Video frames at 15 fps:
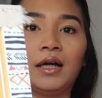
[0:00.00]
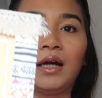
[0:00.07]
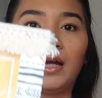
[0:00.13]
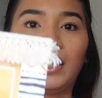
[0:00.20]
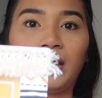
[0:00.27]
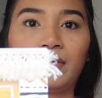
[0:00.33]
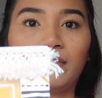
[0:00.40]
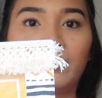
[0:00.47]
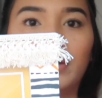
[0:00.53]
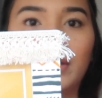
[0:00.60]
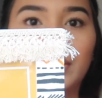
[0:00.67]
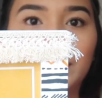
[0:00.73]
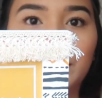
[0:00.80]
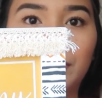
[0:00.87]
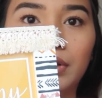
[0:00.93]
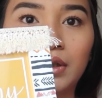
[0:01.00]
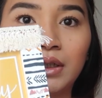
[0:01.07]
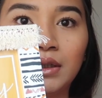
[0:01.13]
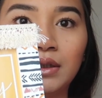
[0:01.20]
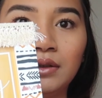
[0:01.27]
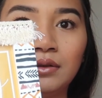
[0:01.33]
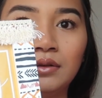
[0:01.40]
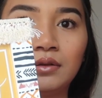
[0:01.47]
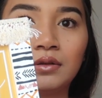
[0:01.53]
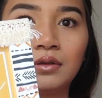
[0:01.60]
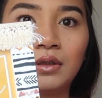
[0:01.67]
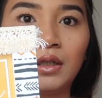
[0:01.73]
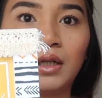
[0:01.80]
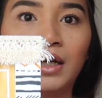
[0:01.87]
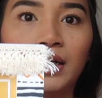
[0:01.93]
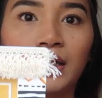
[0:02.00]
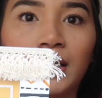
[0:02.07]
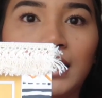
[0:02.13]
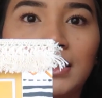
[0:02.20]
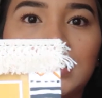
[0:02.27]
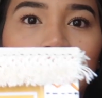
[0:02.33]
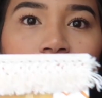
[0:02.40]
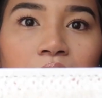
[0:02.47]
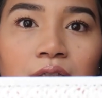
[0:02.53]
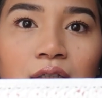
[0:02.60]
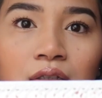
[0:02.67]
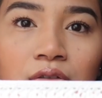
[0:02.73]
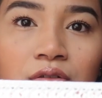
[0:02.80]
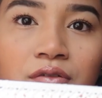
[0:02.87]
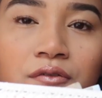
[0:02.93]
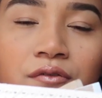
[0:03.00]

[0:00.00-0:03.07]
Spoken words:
I have this one, and it has like little